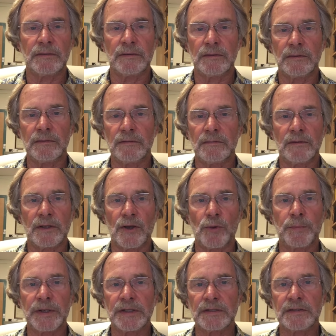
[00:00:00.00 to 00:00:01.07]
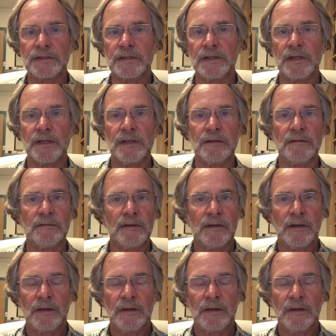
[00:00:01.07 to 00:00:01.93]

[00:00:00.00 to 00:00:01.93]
And the opening scene,